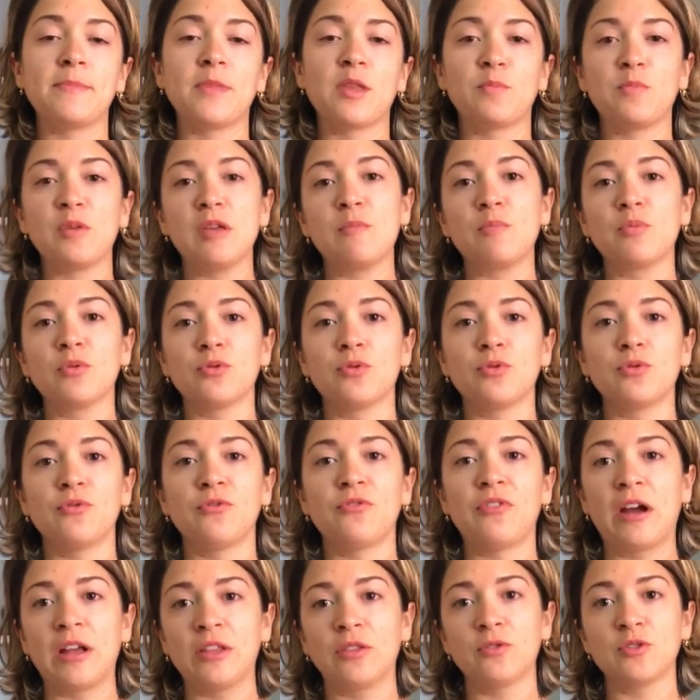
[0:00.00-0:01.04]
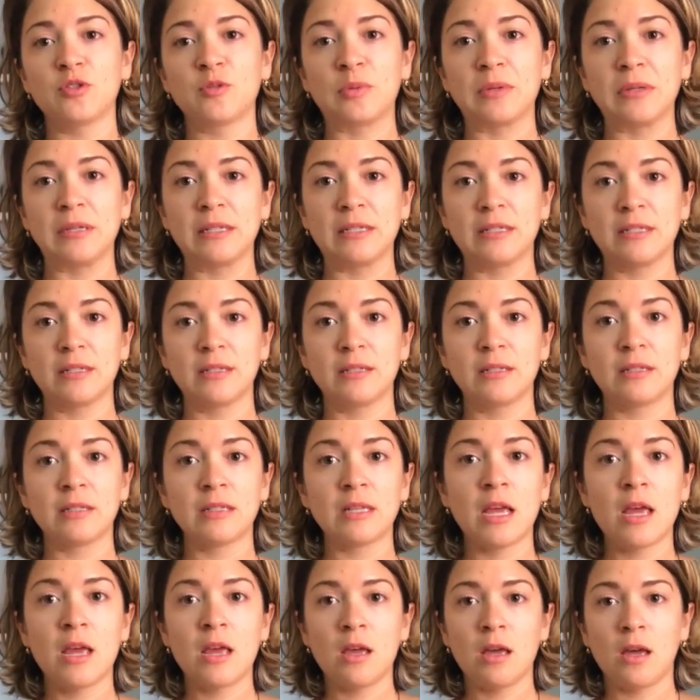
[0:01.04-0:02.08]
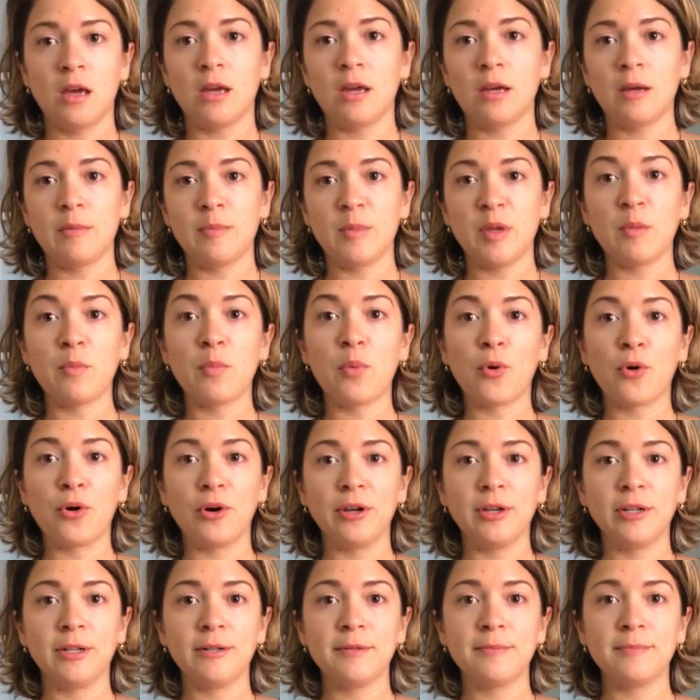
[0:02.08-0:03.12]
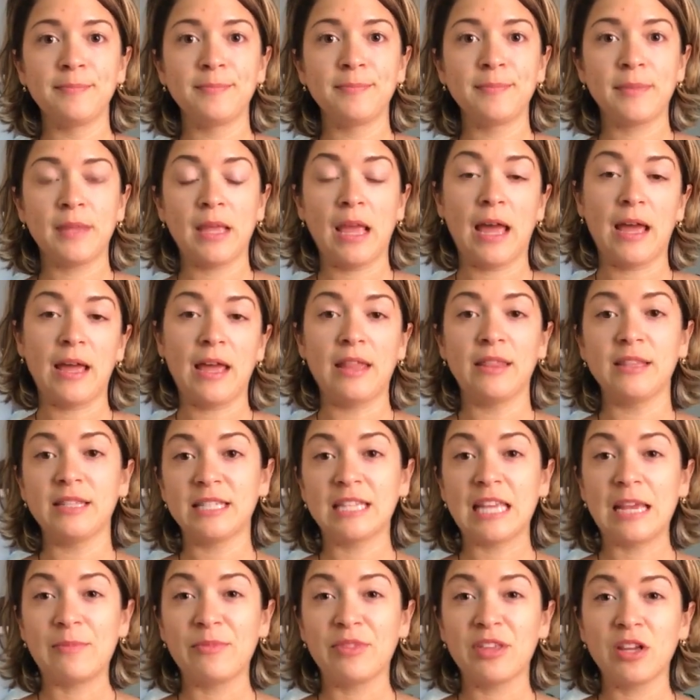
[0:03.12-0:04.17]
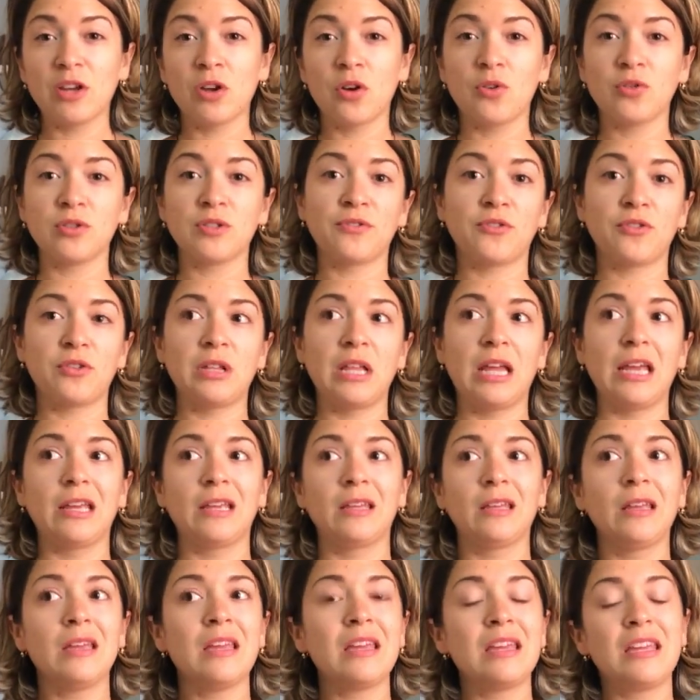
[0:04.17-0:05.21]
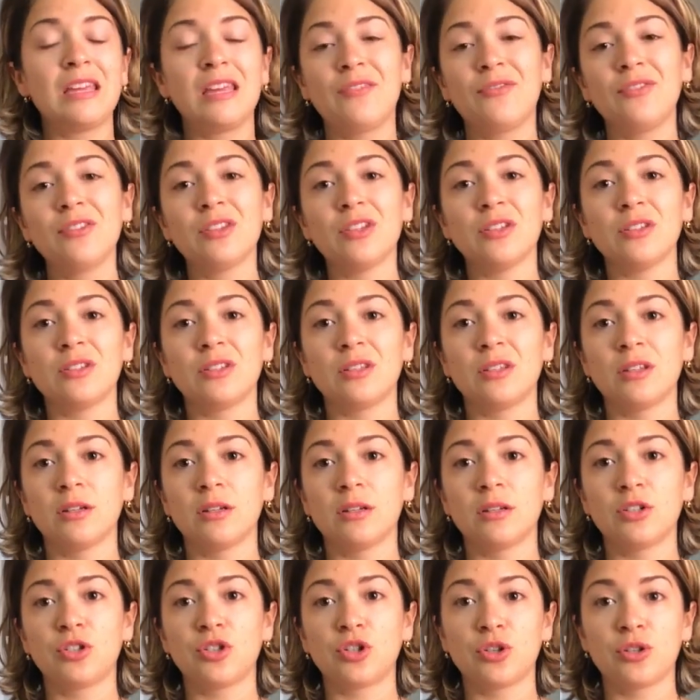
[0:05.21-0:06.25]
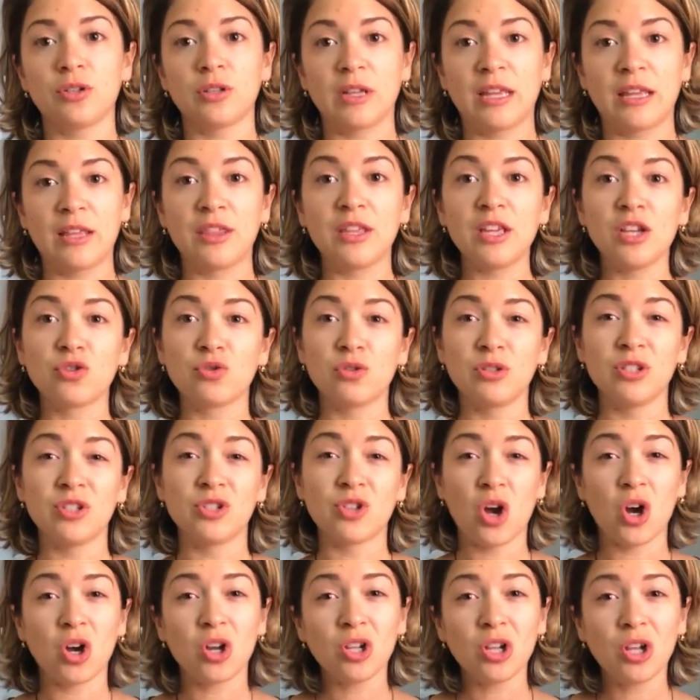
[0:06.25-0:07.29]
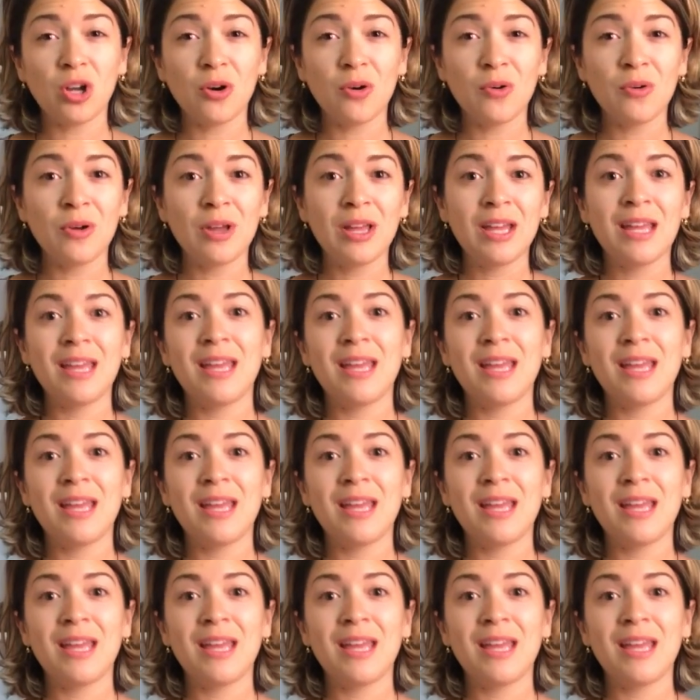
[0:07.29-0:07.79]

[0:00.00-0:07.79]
the people who find those places important. Yeah, and the same thing goes for like even the cathedral in the Zocalo.